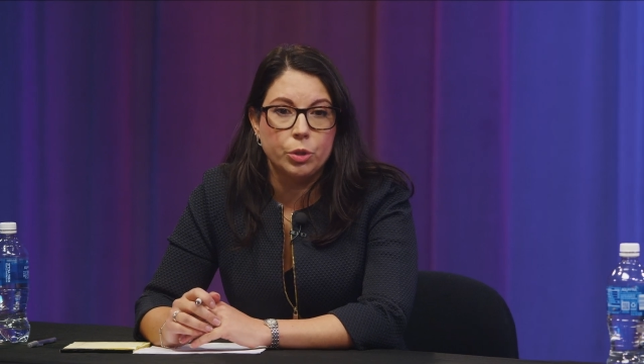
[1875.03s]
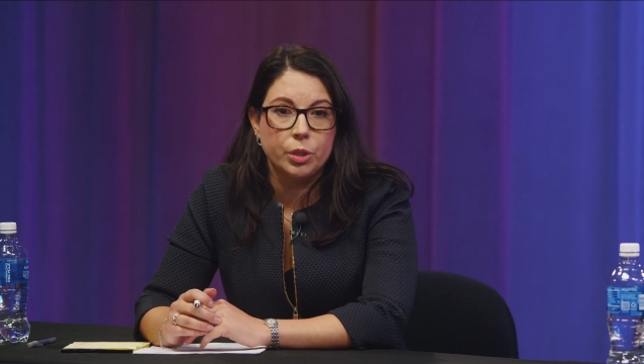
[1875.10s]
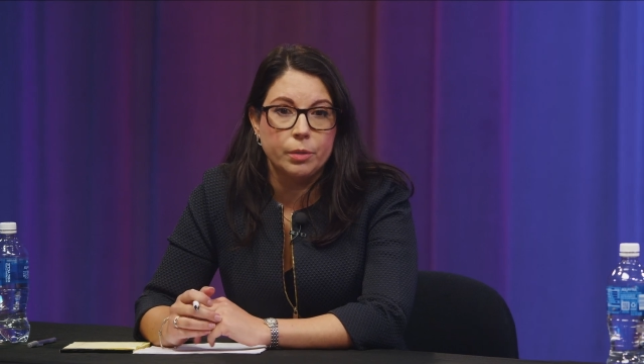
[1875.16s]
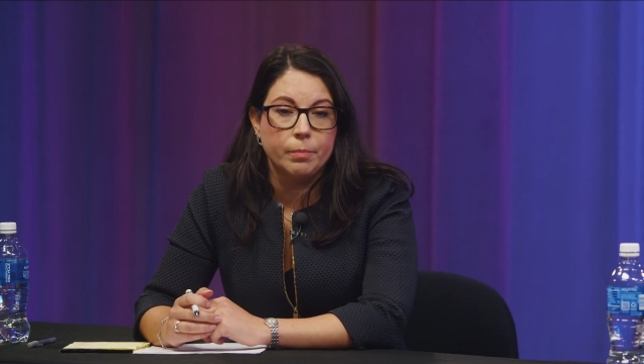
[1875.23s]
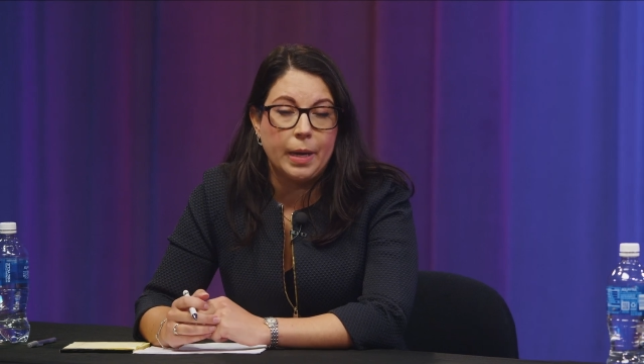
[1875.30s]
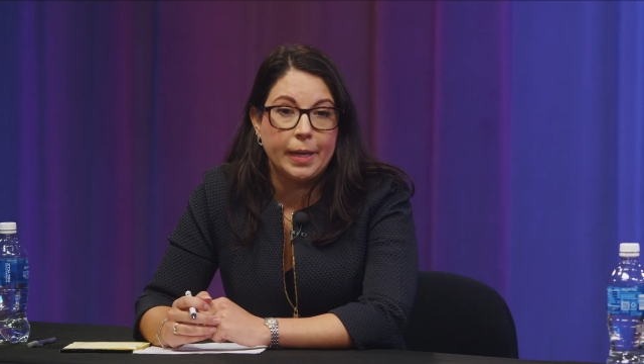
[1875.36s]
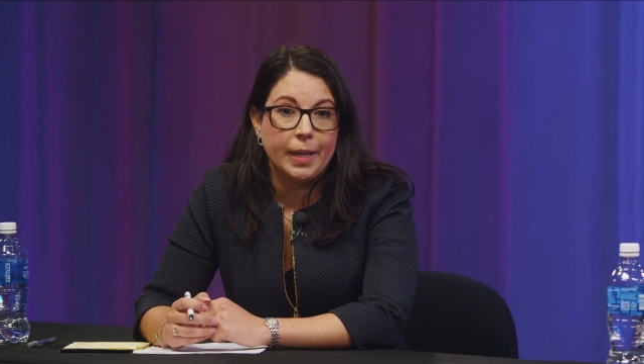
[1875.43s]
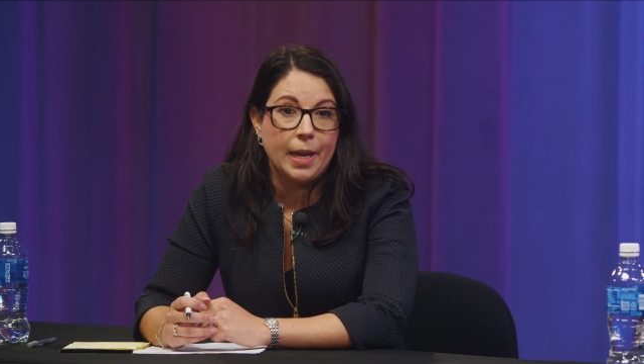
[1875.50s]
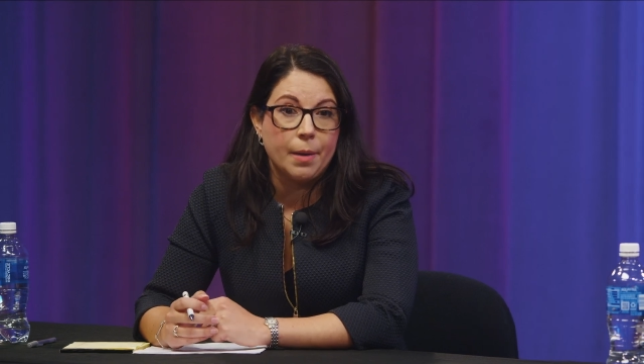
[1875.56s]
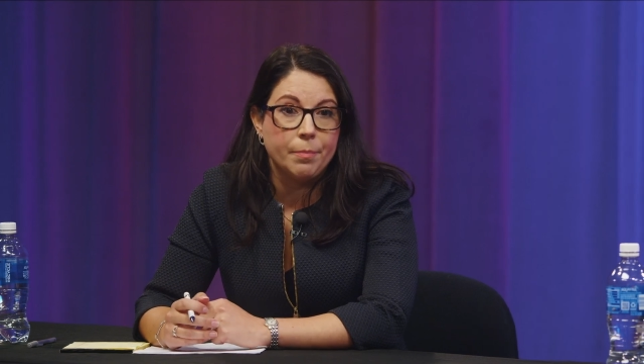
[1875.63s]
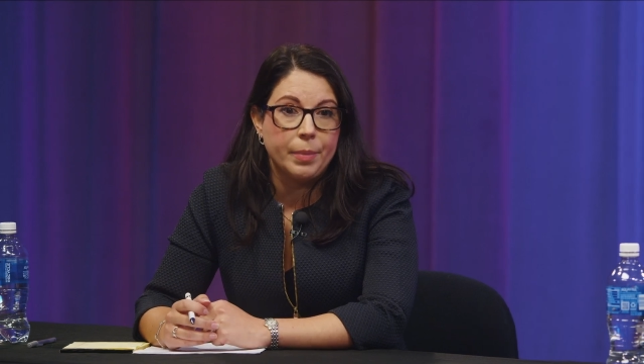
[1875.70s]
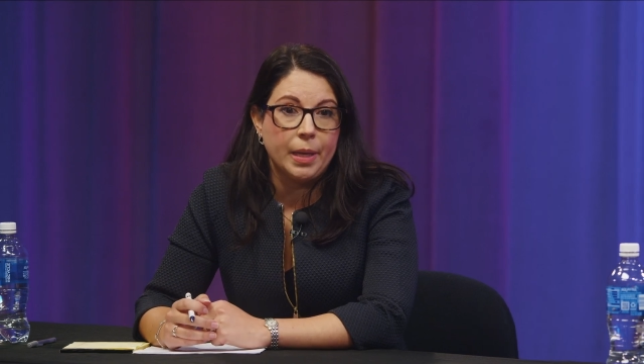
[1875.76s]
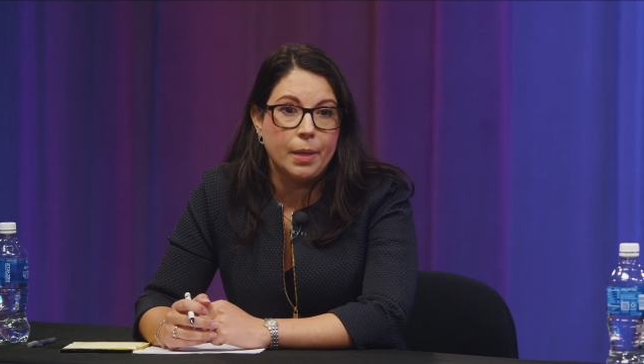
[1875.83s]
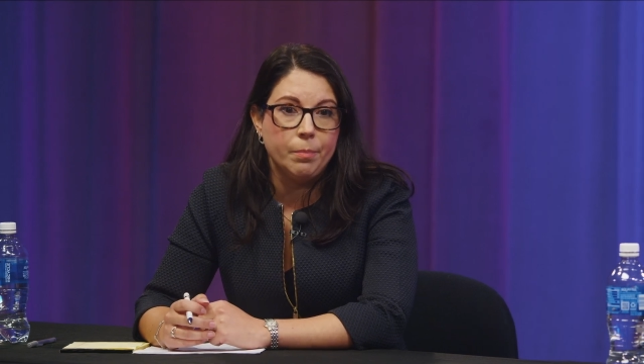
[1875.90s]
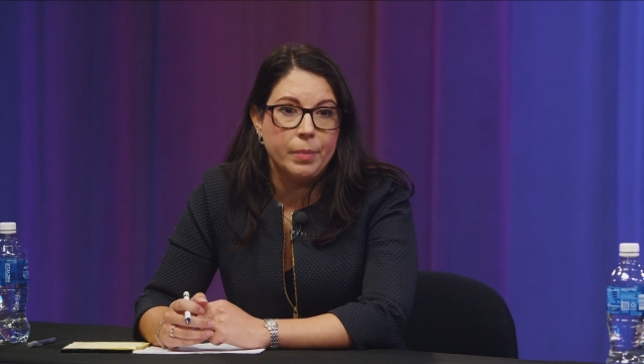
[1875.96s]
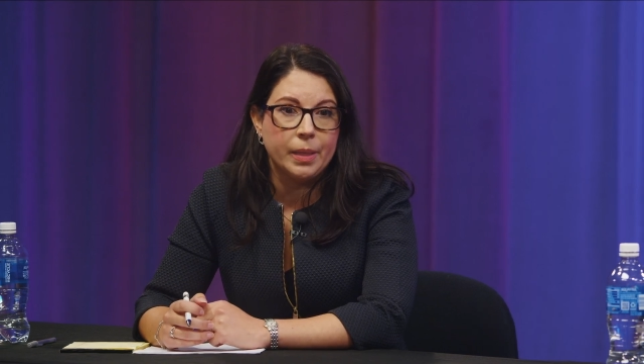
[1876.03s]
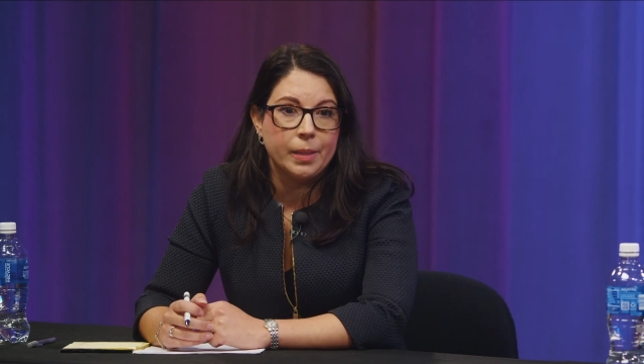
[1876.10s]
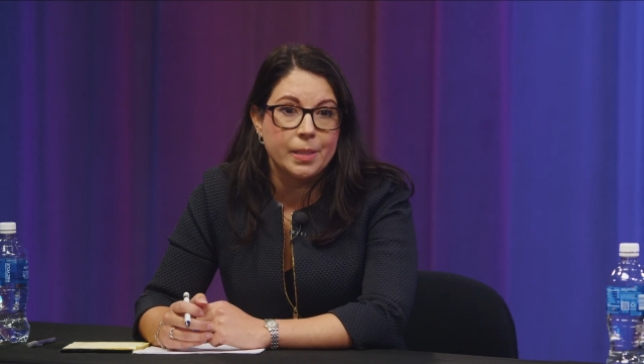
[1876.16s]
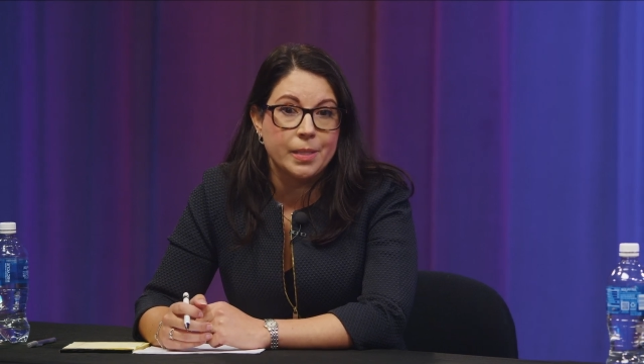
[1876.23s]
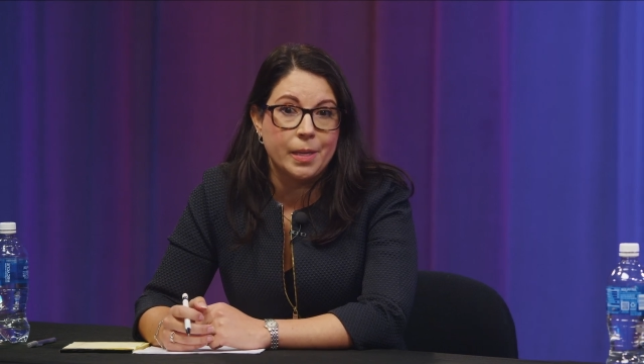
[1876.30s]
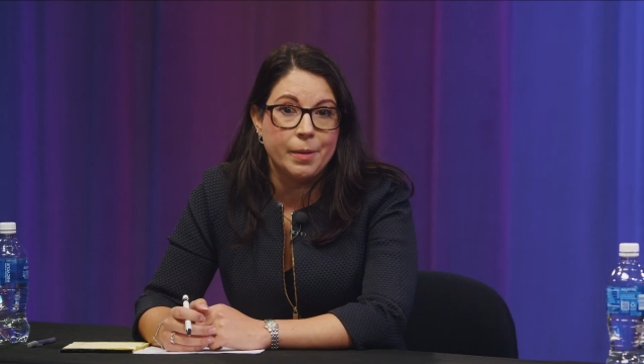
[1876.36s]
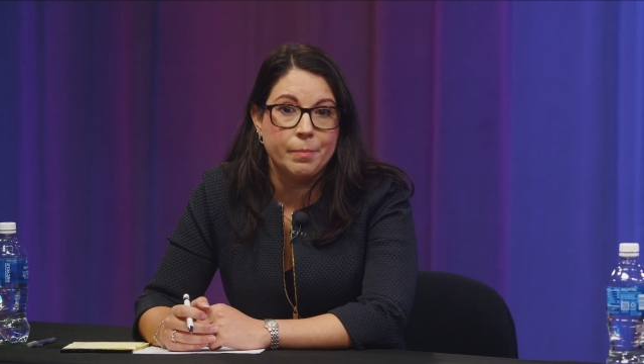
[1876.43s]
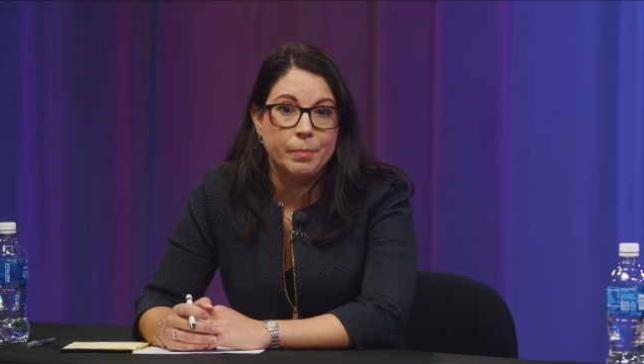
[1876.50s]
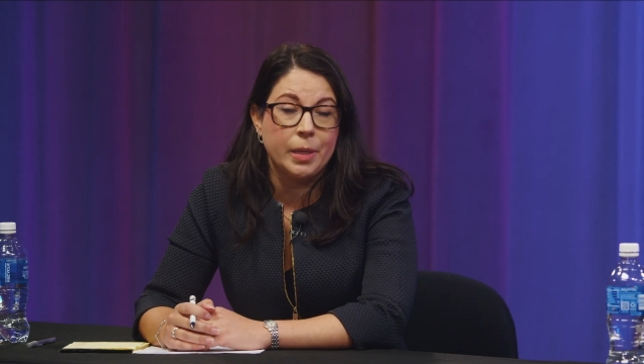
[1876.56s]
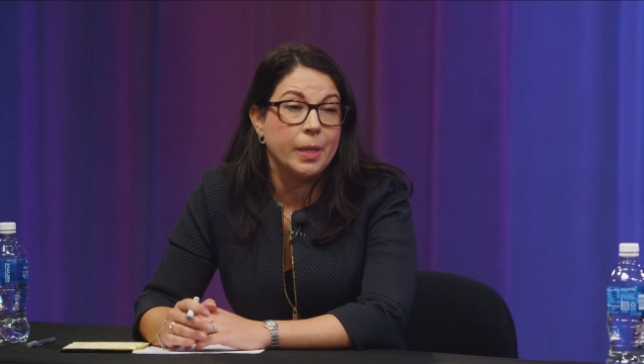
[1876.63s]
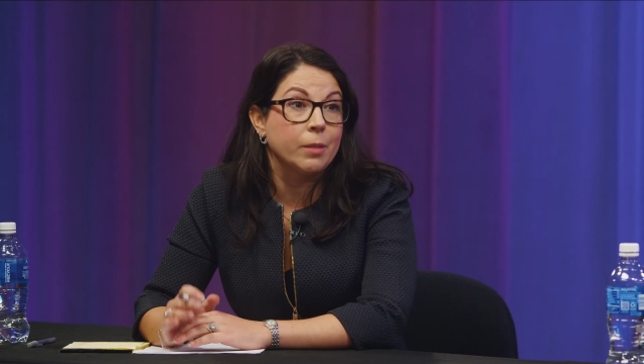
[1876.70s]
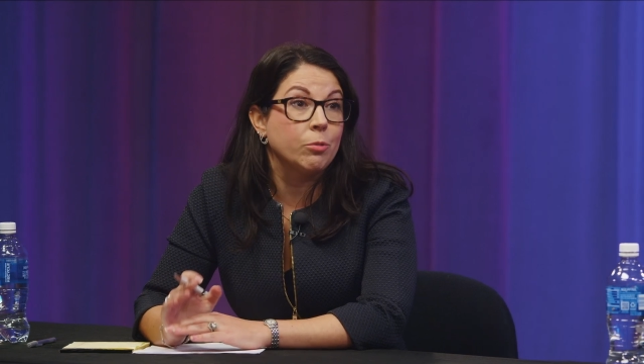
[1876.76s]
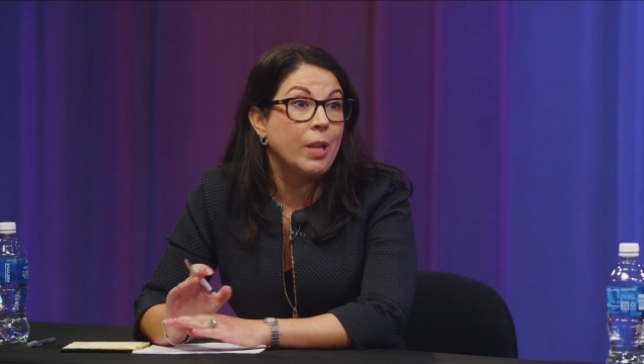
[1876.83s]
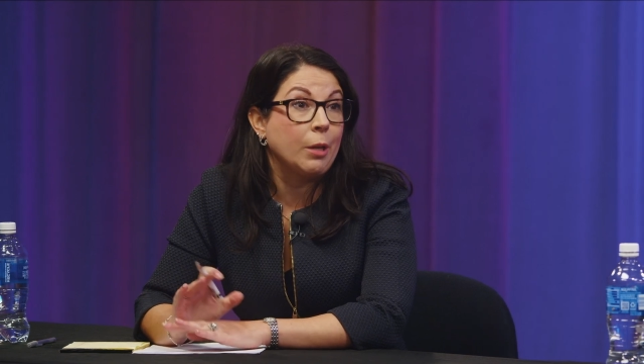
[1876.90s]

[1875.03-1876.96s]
to my campaign because I'm an